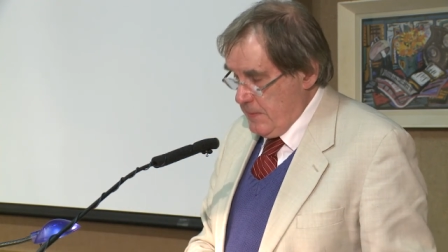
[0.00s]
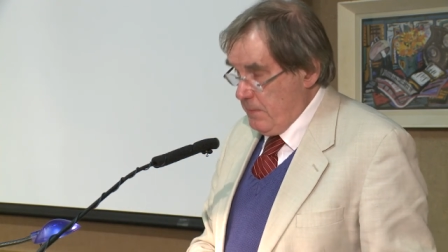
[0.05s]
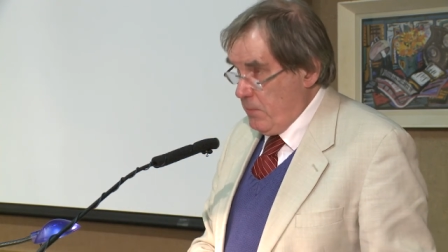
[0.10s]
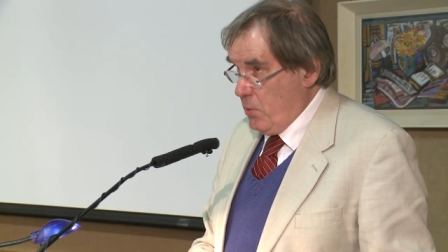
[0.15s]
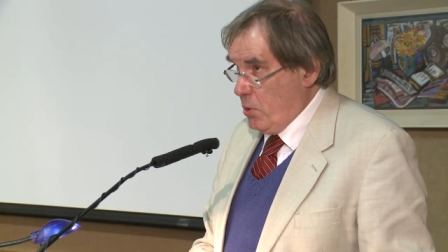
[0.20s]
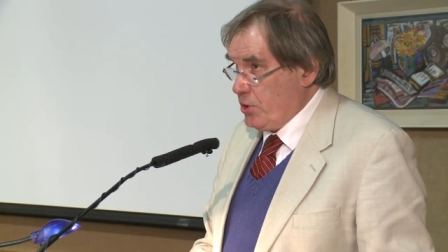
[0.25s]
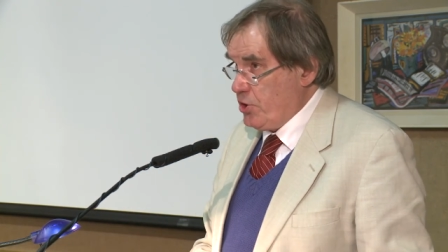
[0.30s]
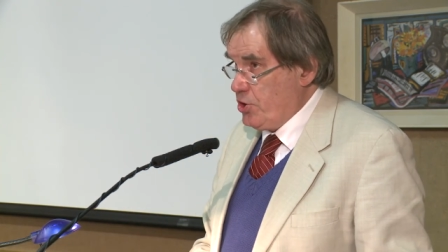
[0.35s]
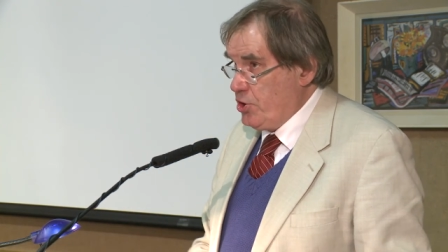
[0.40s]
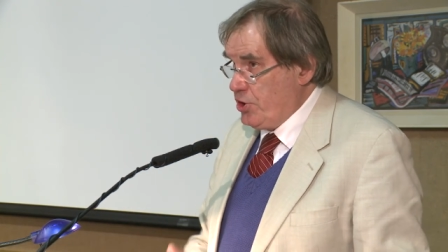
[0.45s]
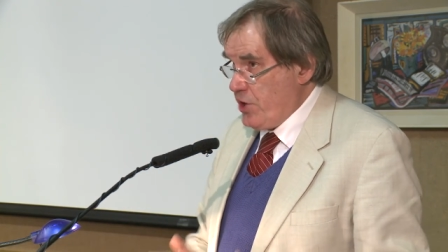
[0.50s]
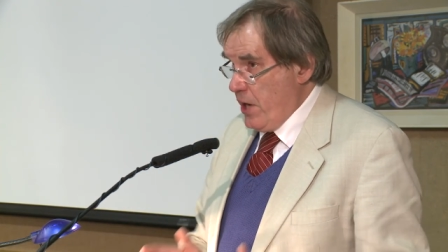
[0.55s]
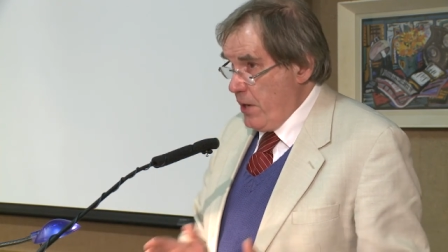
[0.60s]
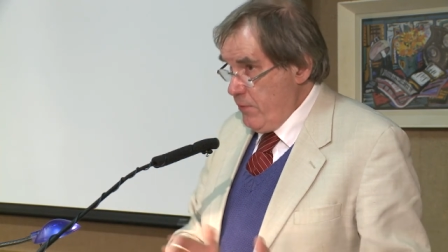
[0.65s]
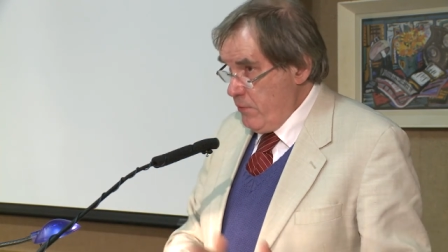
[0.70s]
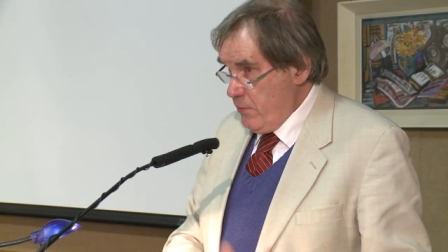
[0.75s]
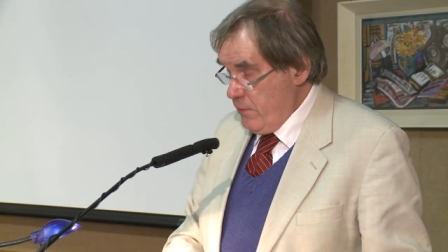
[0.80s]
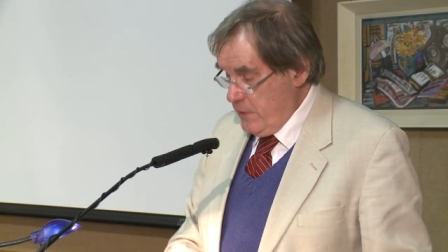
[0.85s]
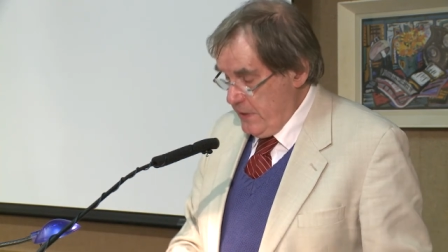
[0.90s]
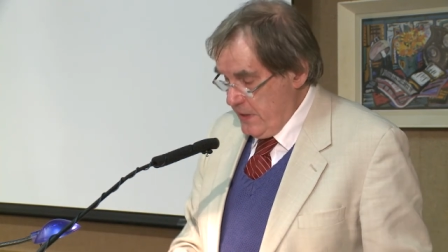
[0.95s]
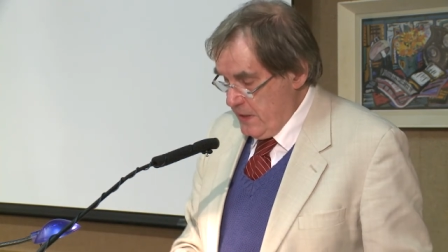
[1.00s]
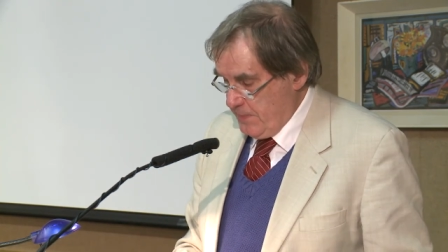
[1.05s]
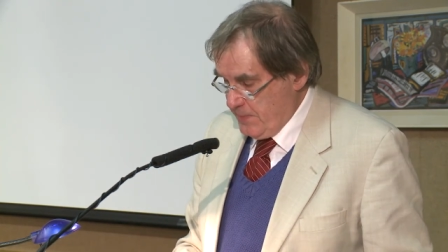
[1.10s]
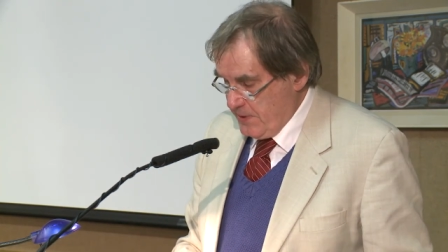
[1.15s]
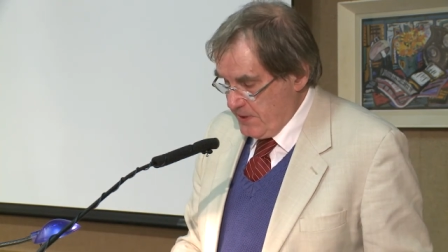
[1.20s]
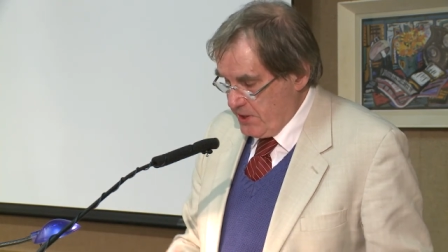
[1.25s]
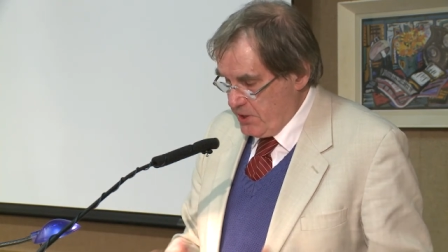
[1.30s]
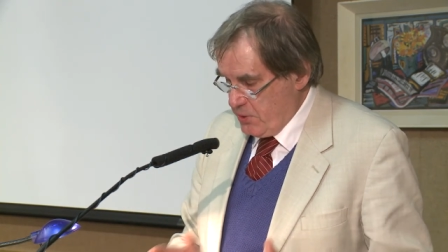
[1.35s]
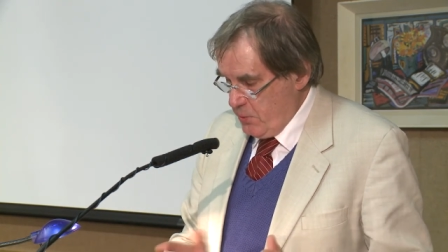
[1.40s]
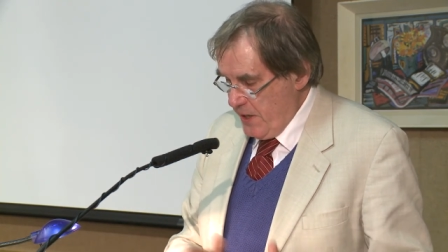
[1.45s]
more generally
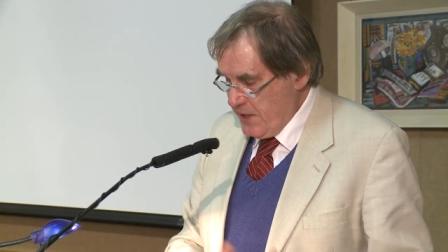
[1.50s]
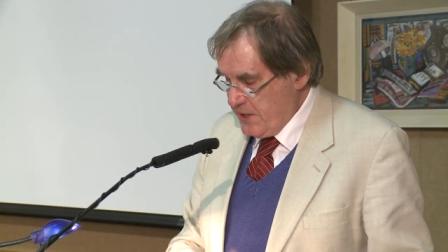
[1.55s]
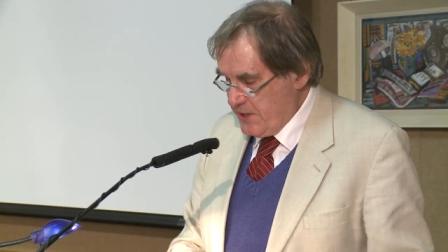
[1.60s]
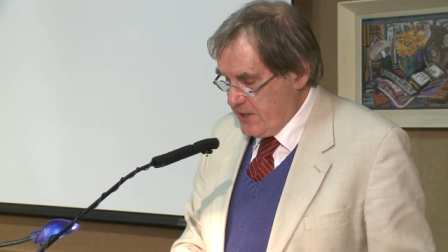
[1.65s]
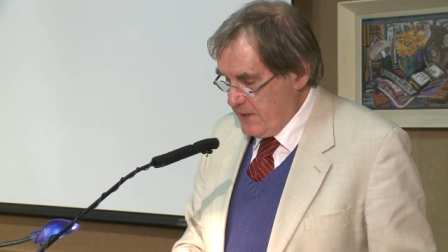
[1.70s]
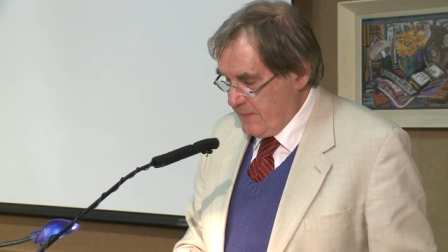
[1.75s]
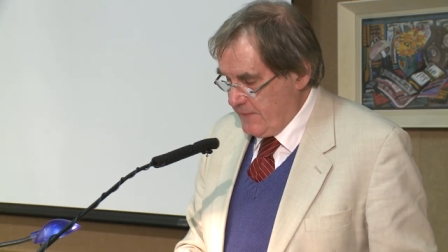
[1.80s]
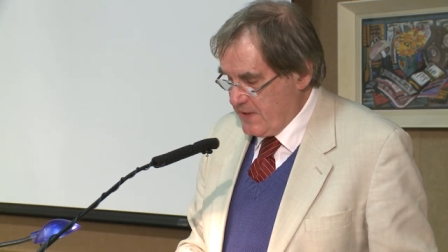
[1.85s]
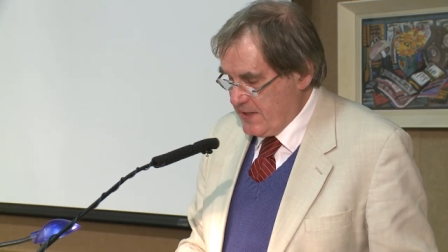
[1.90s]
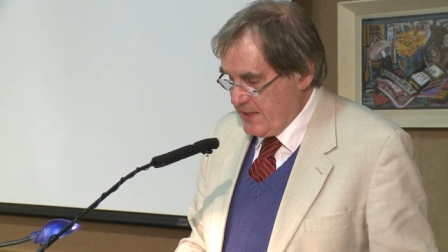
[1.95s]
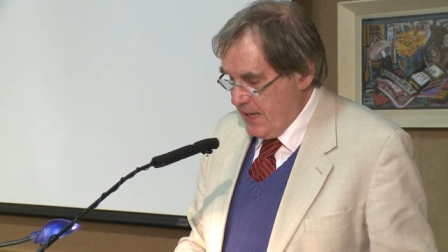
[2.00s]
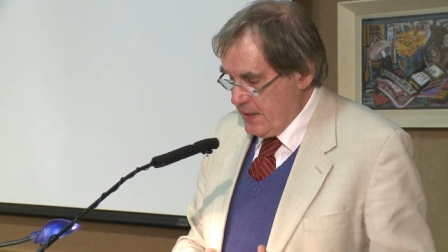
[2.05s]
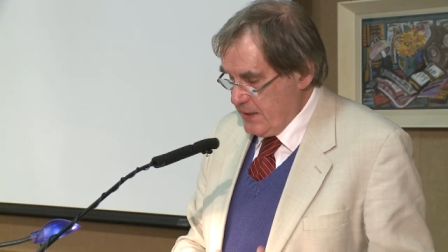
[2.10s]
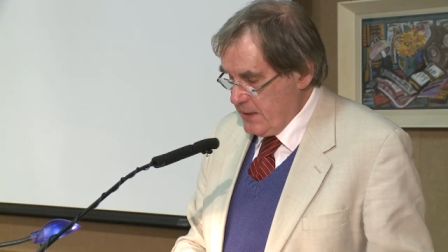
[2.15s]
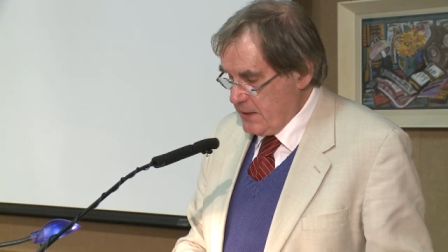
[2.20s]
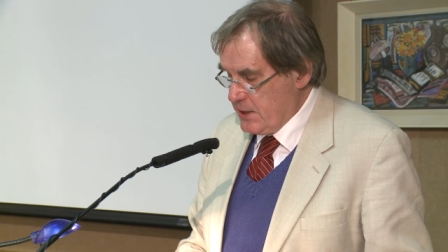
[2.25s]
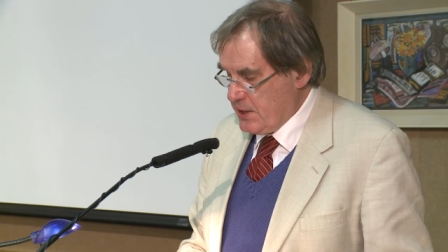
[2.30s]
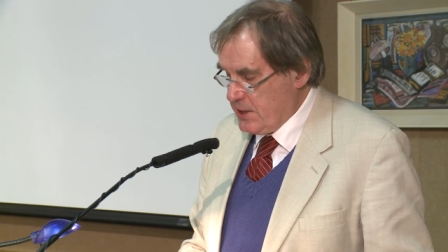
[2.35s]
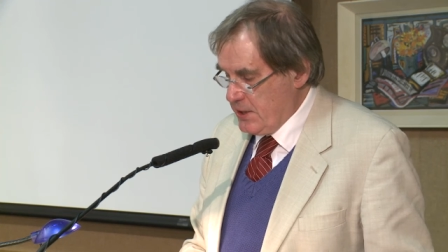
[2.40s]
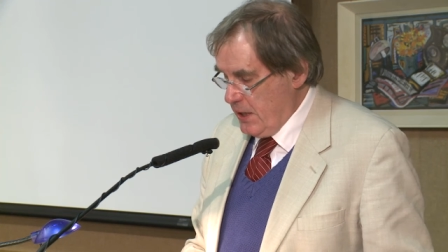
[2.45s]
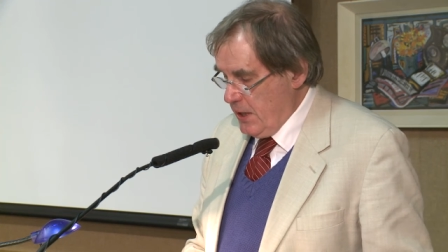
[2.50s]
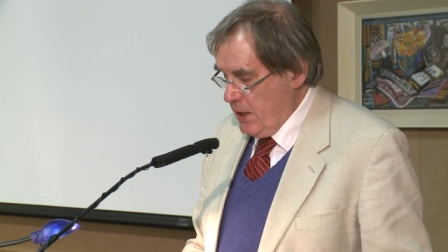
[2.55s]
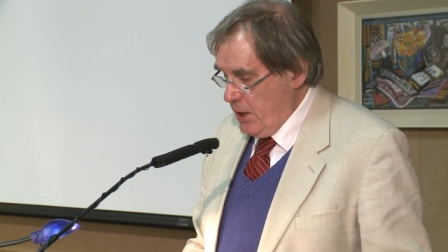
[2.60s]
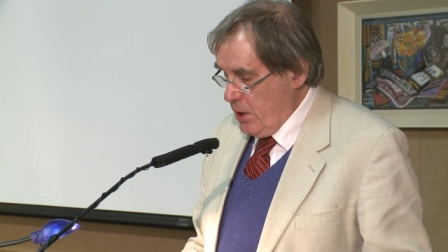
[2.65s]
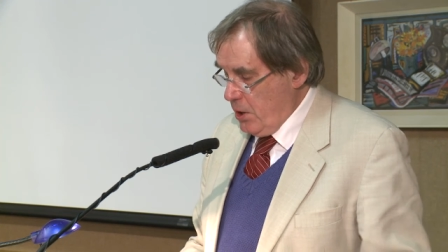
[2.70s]
persuasive sense,